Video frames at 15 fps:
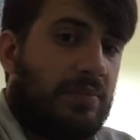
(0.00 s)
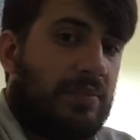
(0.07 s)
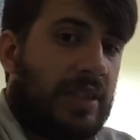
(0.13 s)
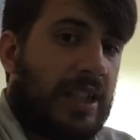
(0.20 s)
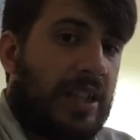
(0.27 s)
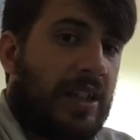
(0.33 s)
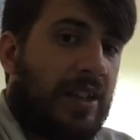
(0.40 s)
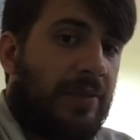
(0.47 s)

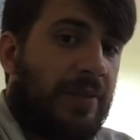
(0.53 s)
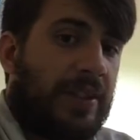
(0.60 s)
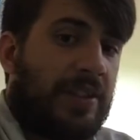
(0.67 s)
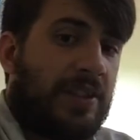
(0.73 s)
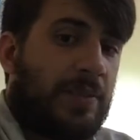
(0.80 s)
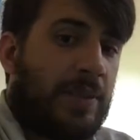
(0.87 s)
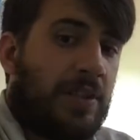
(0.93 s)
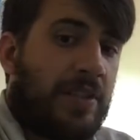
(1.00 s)
yeah, I think,
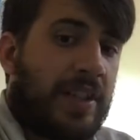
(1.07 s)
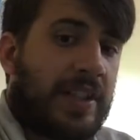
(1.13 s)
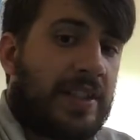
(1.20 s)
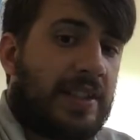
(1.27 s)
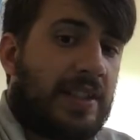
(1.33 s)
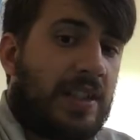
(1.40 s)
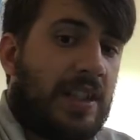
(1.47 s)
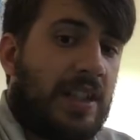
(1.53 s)
to be
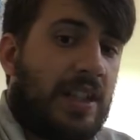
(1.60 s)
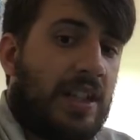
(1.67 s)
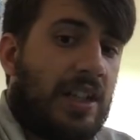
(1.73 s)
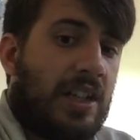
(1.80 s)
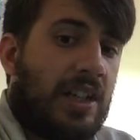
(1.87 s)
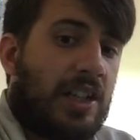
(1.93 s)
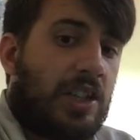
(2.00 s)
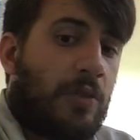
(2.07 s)
honest,
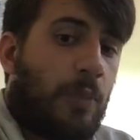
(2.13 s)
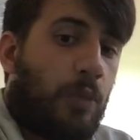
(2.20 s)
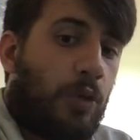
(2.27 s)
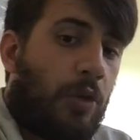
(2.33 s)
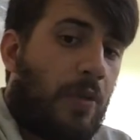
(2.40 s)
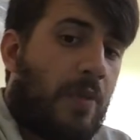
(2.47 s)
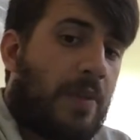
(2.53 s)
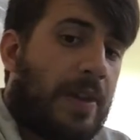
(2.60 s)
you've
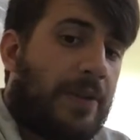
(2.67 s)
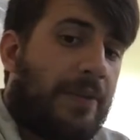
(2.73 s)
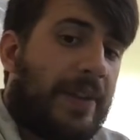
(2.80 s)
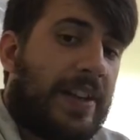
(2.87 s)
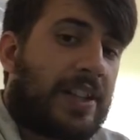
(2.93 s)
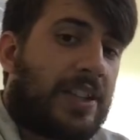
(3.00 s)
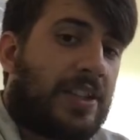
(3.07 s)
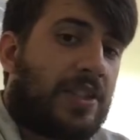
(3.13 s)
probably
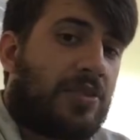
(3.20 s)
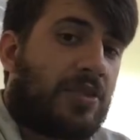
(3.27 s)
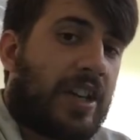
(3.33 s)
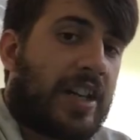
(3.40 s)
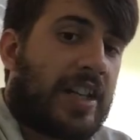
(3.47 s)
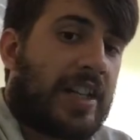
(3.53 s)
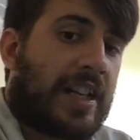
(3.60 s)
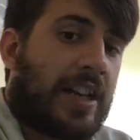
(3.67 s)
finished the
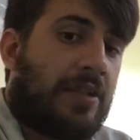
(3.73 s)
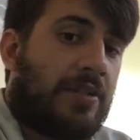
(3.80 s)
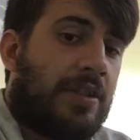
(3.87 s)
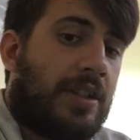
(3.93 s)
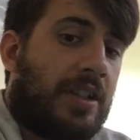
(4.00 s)
training now.